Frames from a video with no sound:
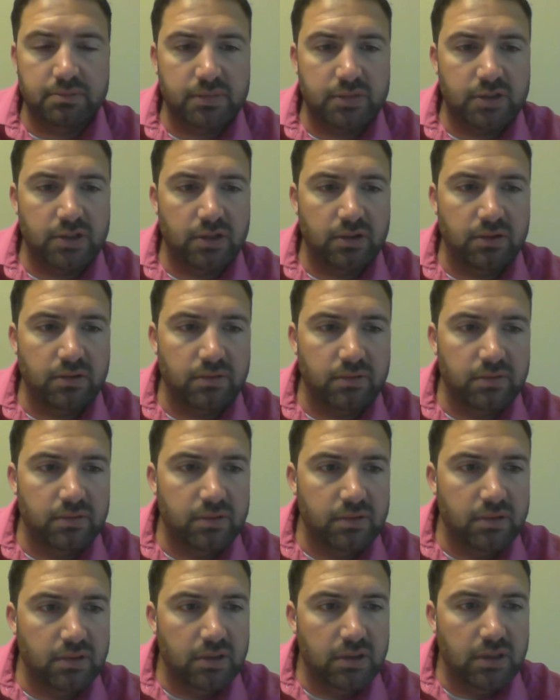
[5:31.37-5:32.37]
So
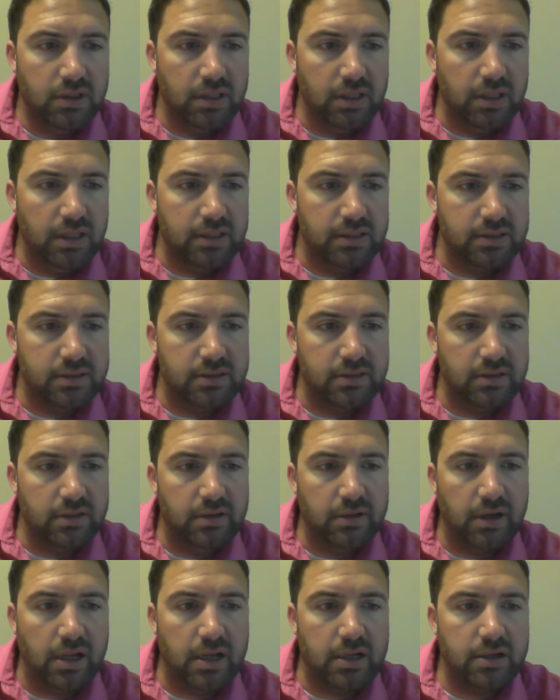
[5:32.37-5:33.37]
it's
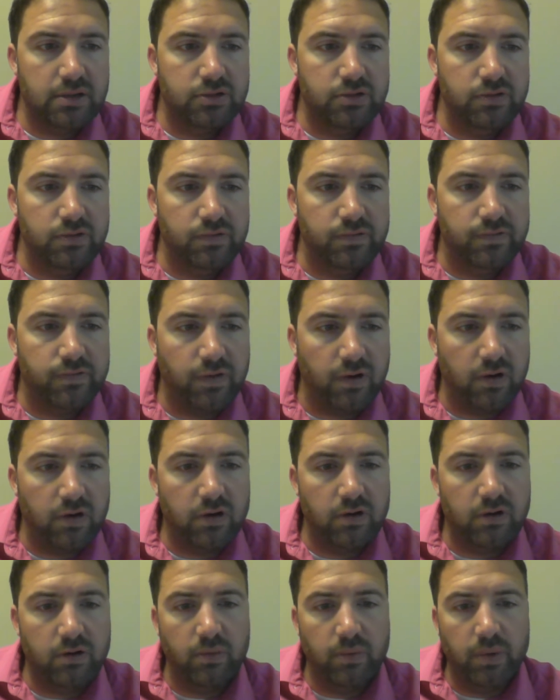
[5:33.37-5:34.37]
not too
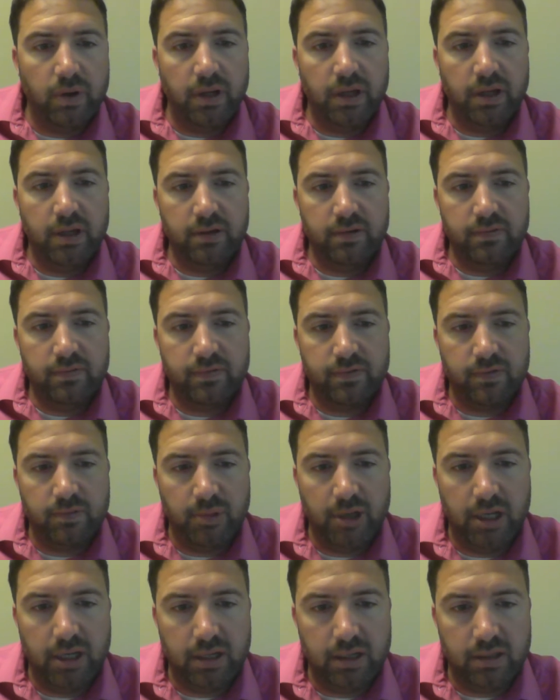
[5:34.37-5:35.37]
far away
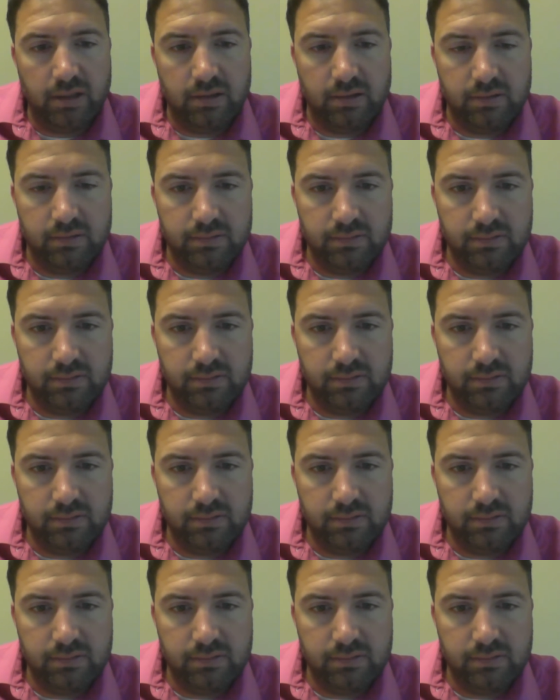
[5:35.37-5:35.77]
from hitting